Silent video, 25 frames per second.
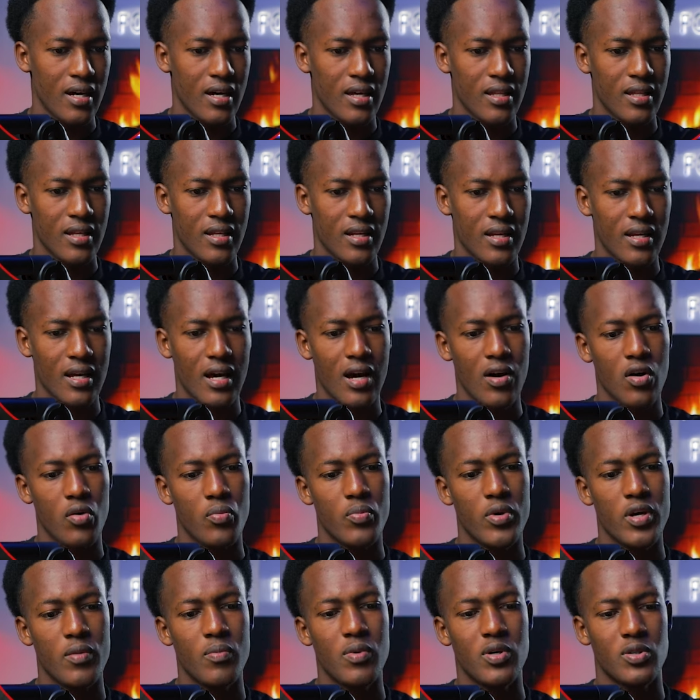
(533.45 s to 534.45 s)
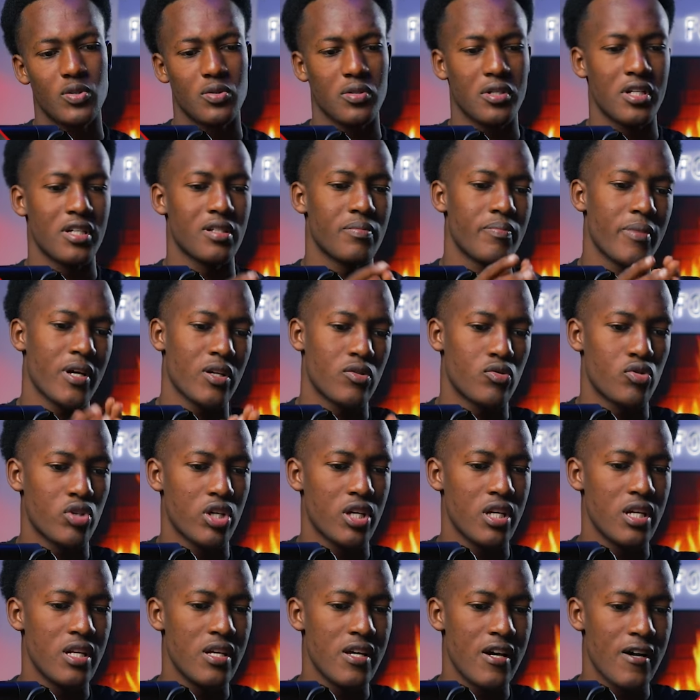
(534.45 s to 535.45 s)
Then I'll be able to get my
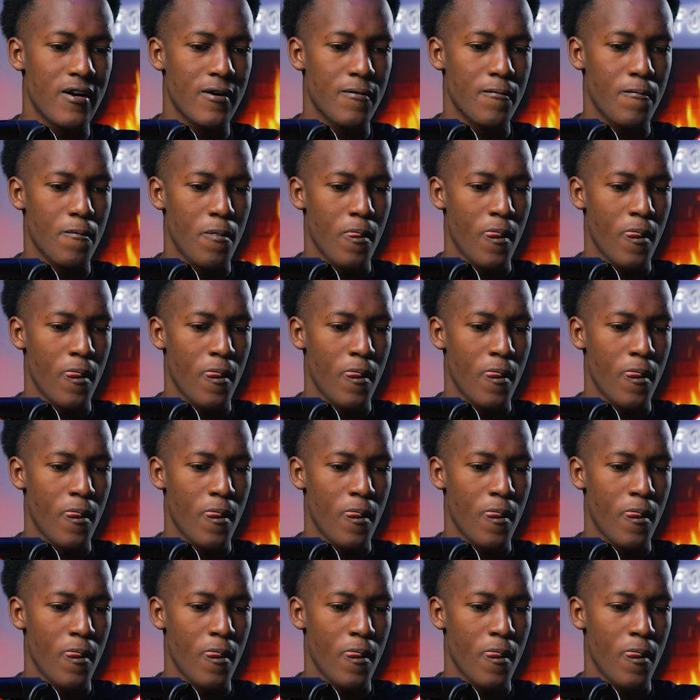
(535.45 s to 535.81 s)
trade here.